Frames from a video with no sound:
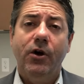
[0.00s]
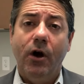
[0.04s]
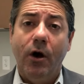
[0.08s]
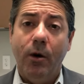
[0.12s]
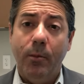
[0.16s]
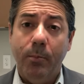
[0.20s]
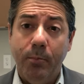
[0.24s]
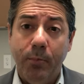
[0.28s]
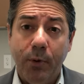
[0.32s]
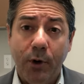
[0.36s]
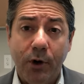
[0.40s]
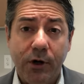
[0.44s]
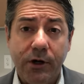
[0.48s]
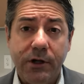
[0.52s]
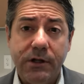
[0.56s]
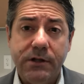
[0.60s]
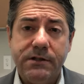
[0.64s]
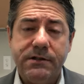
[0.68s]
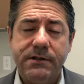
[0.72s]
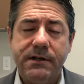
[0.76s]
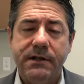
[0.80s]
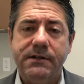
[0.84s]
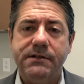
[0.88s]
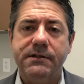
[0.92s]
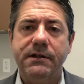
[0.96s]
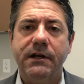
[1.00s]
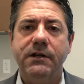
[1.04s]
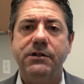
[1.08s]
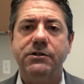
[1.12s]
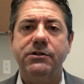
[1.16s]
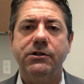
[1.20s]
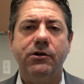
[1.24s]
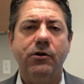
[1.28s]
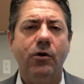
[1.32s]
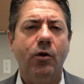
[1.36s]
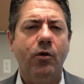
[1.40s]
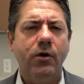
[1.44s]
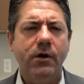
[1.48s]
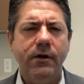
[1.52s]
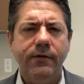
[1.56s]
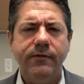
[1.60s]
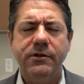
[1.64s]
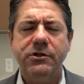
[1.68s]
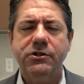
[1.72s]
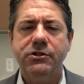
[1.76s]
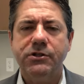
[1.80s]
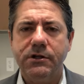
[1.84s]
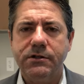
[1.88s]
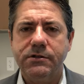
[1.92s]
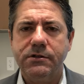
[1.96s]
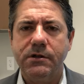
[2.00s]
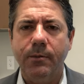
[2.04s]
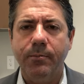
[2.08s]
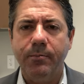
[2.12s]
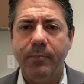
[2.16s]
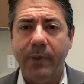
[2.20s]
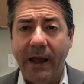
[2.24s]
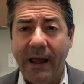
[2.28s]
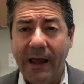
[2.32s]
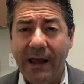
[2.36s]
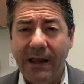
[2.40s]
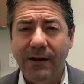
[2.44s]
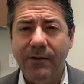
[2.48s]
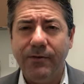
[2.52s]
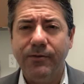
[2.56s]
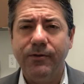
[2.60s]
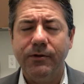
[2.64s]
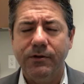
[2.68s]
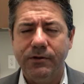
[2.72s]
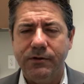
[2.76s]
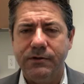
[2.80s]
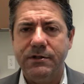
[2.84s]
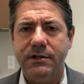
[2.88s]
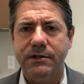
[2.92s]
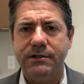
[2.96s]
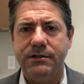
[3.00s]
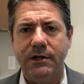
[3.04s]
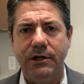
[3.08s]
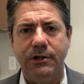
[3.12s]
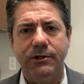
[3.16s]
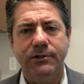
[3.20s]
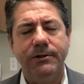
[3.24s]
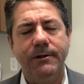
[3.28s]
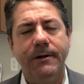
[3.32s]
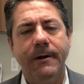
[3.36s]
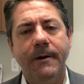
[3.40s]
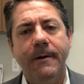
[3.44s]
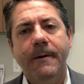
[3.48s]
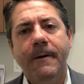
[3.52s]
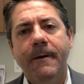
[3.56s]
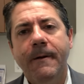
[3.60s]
a burning sensation, or even just a painful sensation,